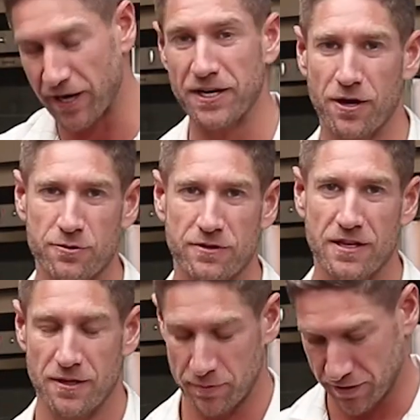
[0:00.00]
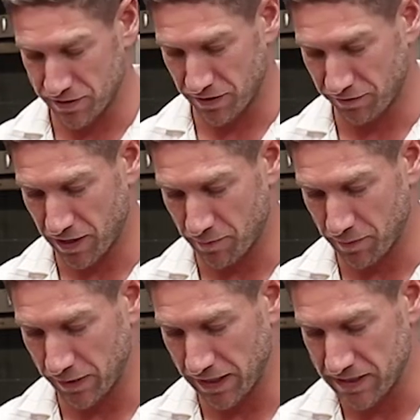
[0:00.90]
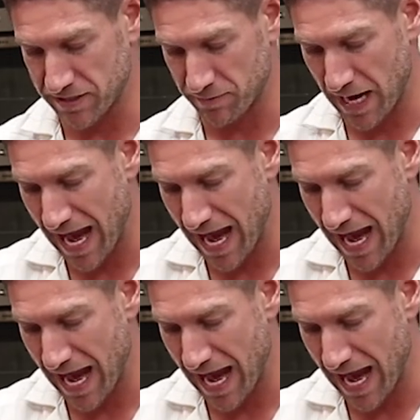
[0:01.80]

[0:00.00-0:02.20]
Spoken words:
I know, because I've come up against them.